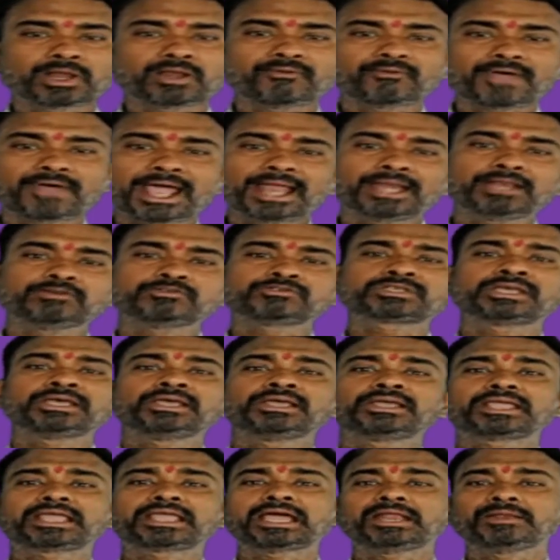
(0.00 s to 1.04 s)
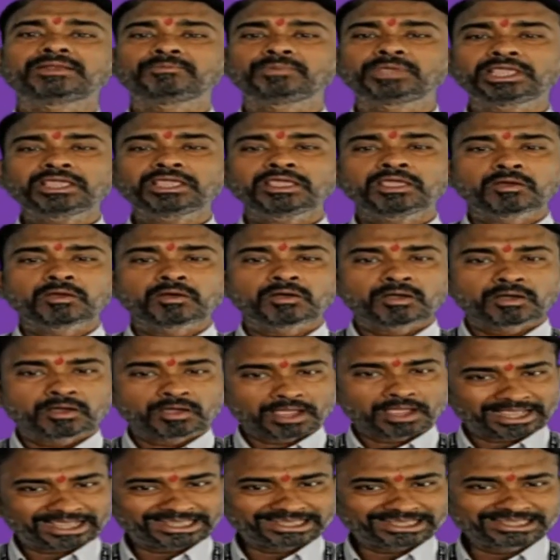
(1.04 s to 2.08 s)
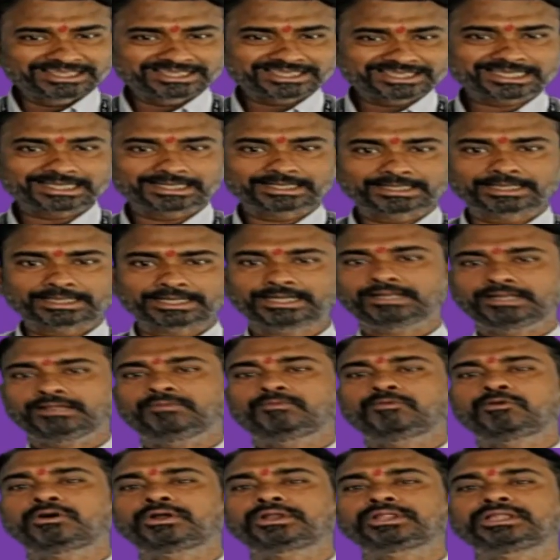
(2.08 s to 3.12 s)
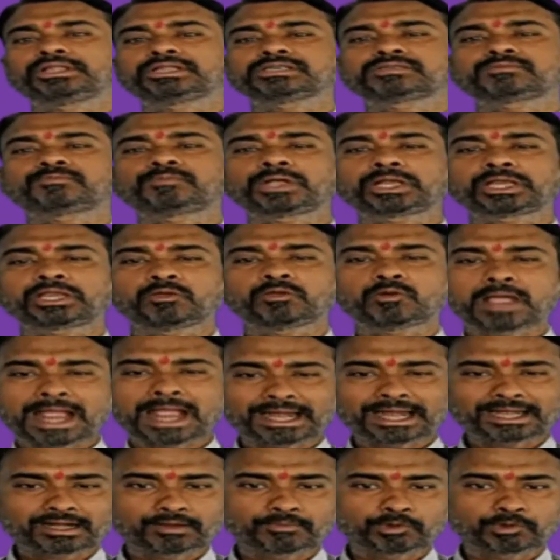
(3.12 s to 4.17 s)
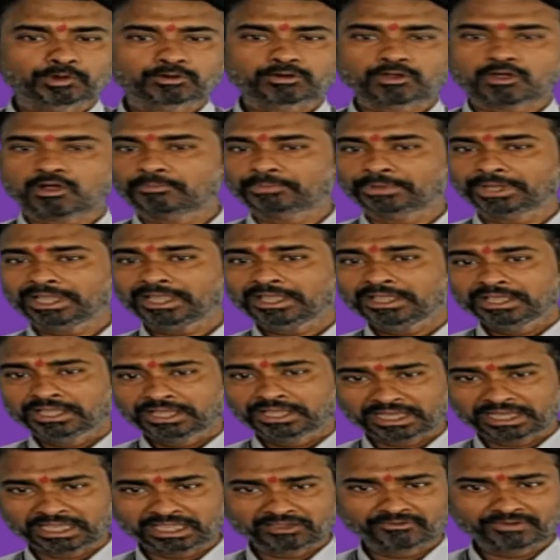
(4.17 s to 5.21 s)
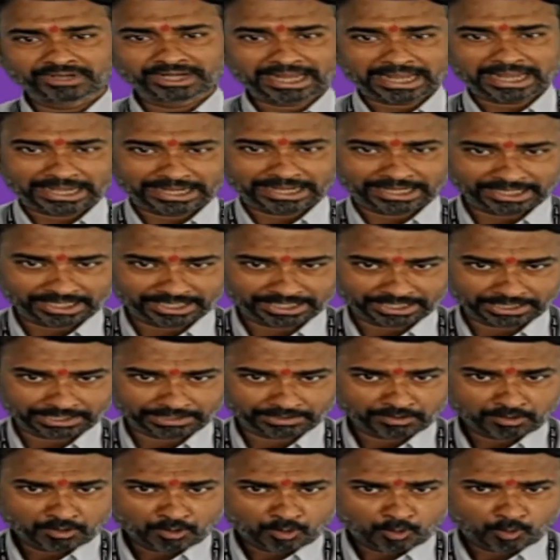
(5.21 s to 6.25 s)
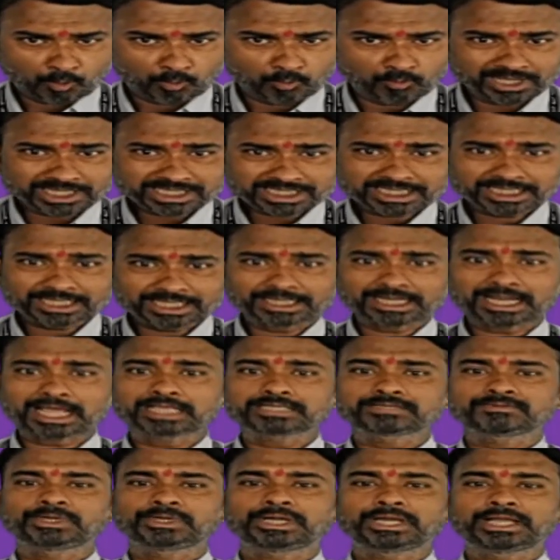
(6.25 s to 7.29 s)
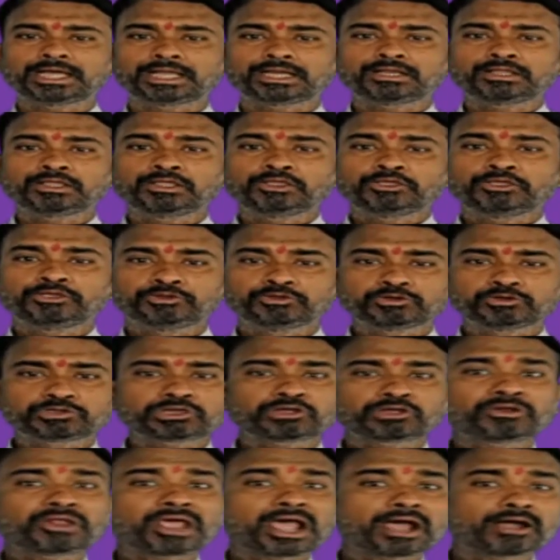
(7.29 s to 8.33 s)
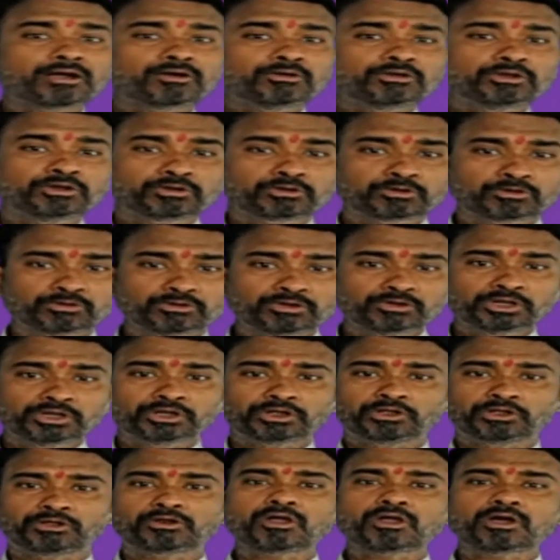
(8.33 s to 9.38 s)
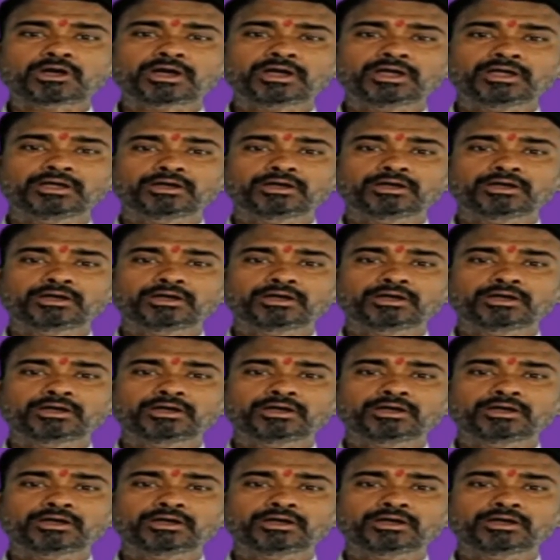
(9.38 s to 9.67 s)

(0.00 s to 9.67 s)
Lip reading: values can be inserted for the respective attribute of a given entity. Once it has been done, you should have to draw